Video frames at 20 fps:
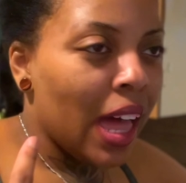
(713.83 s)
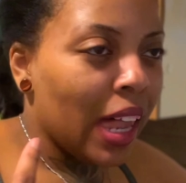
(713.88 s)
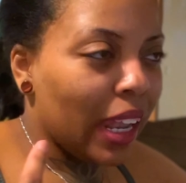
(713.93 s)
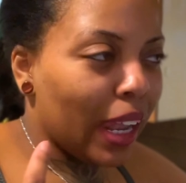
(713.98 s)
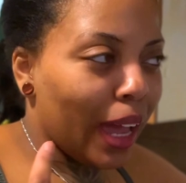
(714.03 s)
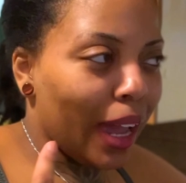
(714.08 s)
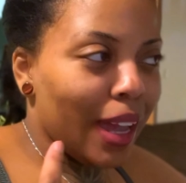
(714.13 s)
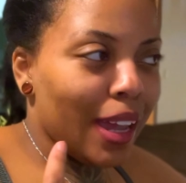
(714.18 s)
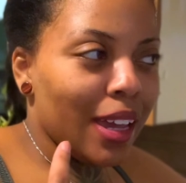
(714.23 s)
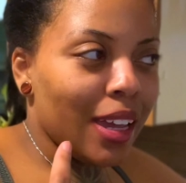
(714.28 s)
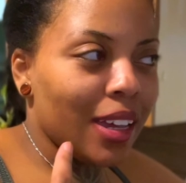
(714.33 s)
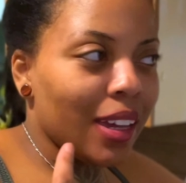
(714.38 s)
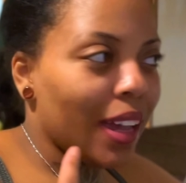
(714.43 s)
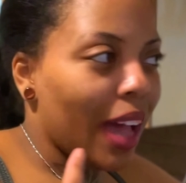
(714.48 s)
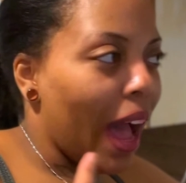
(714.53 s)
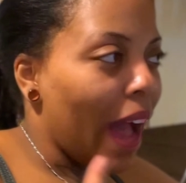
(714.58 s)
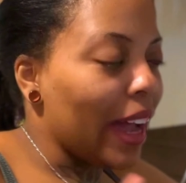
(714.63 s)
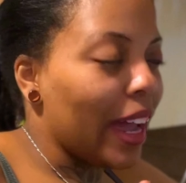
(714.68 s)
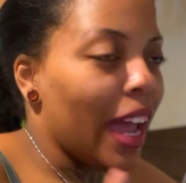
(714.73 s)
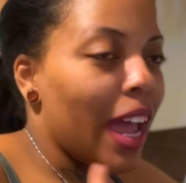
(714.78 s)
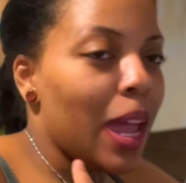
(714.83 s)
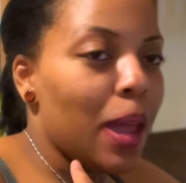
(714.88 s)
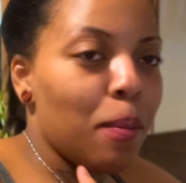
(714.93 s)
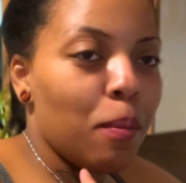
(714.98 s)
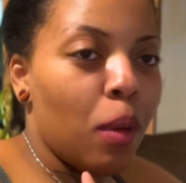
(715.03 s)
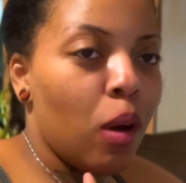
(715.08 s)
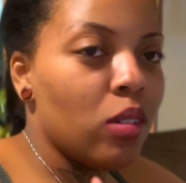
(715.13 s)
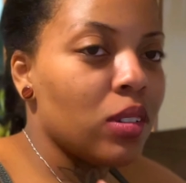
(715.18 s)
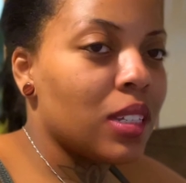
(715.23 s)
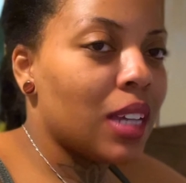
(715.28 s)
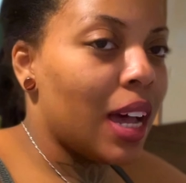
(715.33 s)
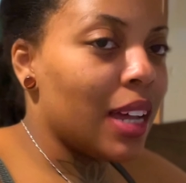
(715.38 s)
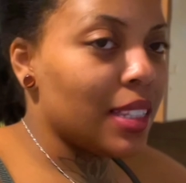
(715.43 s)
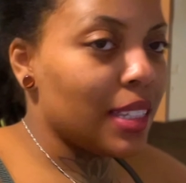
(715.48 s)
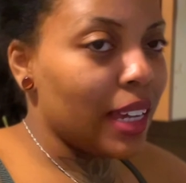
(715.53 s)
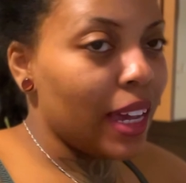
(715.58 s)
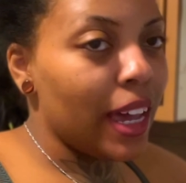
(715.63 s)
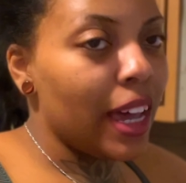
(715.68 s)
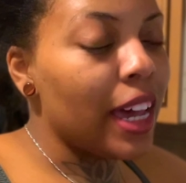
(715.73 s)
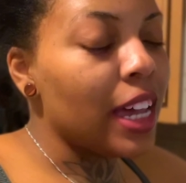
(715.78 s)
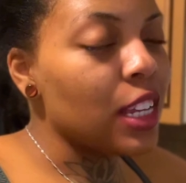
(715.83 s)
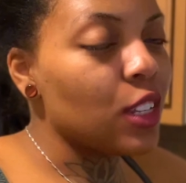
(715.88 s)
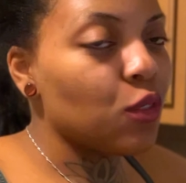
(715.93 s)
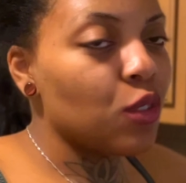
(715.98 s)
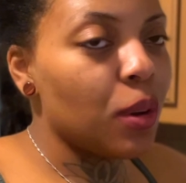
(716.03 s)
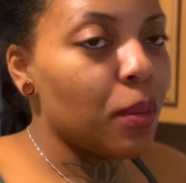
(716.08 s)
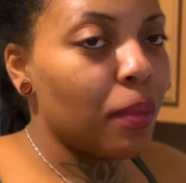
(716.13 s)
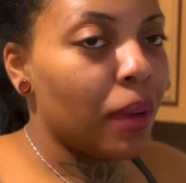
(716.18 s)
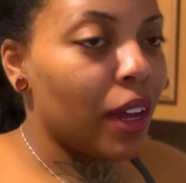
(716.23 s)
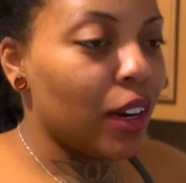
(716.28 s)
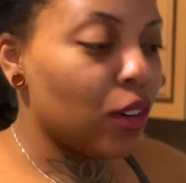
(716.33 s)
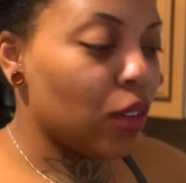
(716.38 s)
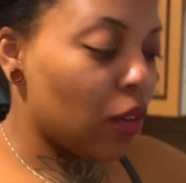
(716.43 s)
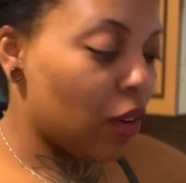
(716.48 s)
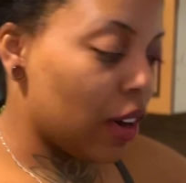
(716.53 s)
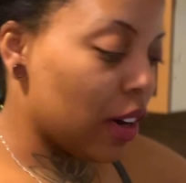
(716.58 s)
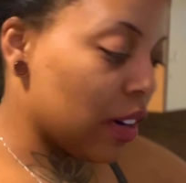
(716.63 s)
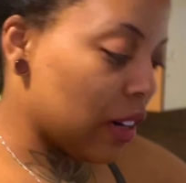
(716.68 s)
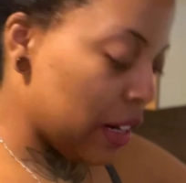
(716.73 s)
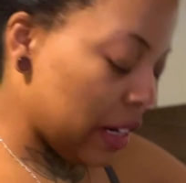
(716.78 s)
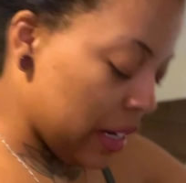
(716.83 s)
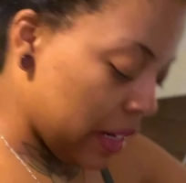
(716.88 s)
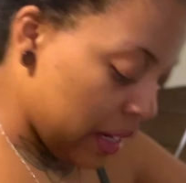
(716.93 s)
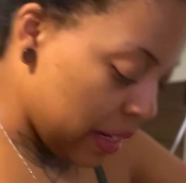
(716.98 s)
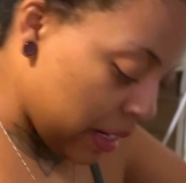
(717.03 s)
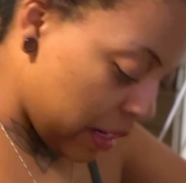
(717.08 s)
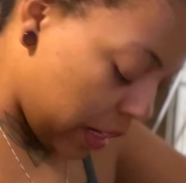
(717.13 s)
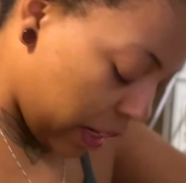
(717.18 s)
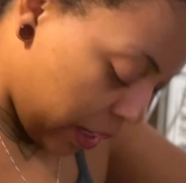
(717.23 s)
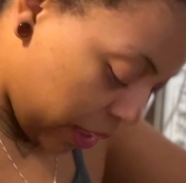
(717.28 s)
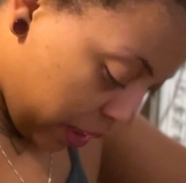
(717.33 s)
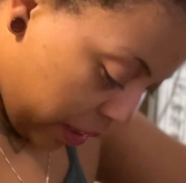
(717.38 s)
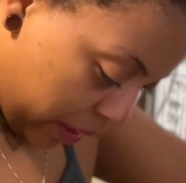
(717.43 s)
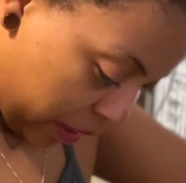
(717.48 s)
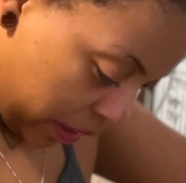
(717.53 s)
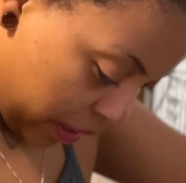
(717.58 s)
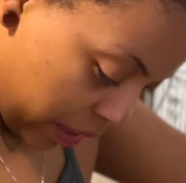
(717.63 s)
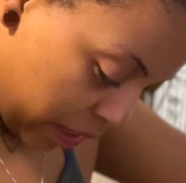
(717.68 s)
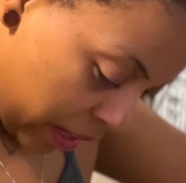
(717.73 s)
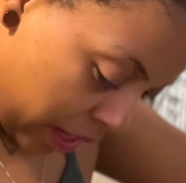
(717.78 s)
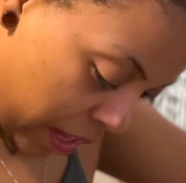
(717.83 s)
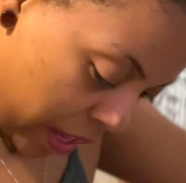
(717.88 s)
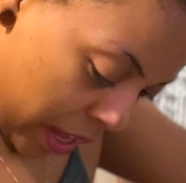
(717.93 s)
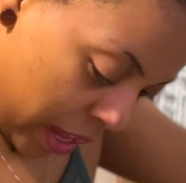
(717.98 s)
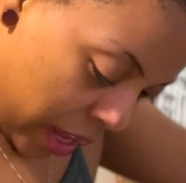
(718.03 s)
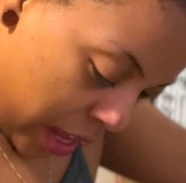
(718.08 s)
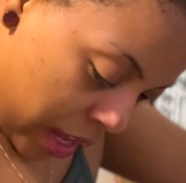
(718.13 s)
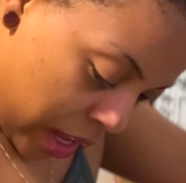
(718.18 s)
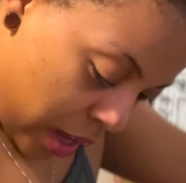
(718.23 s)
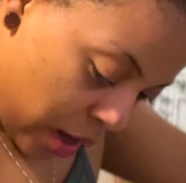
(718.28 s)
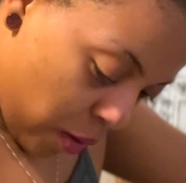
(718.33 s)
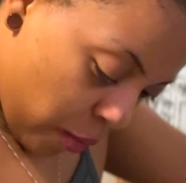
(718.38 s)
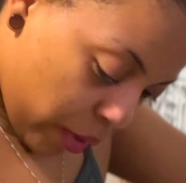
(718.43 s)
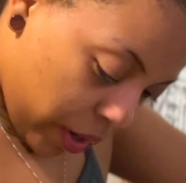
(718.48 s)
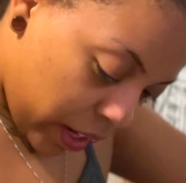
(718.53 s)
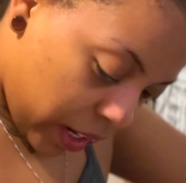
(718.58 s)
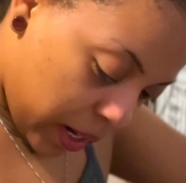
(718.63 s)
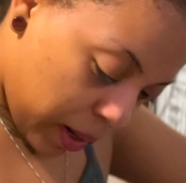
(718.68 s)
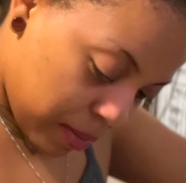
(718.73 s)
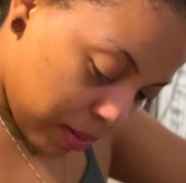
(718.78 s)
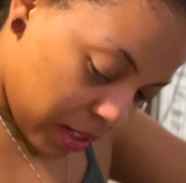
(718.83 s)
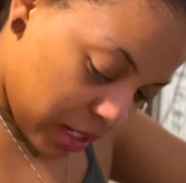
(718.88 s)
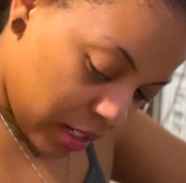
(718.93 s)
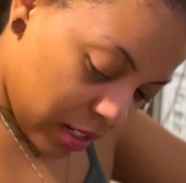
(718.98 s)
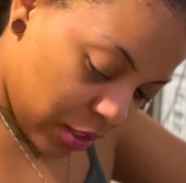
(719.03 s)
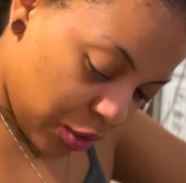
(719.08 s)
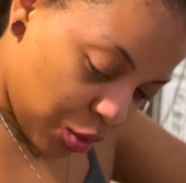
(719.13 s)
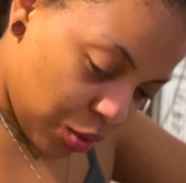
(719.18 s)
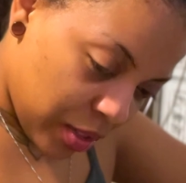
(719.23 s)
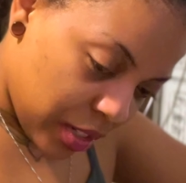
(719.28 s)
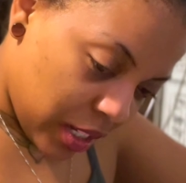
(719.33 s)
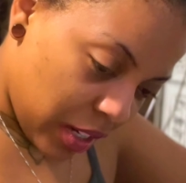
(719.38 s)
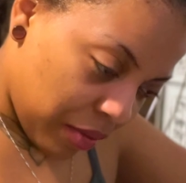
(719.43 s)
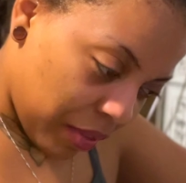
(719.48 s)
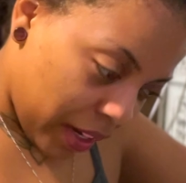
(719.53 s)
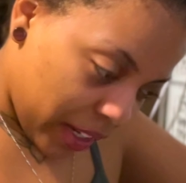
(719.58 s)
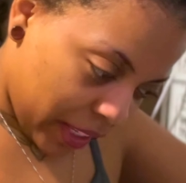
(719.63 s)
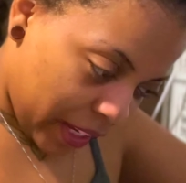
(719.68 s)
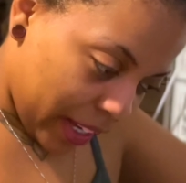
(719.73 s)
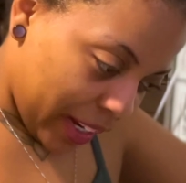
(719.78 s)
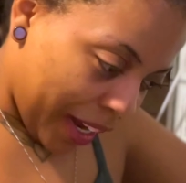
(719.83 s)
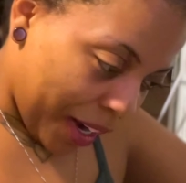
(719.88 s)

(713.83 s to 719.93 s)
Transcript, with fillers: Like I can't multitask with my daughter uh, when it comes to doing stuff like that.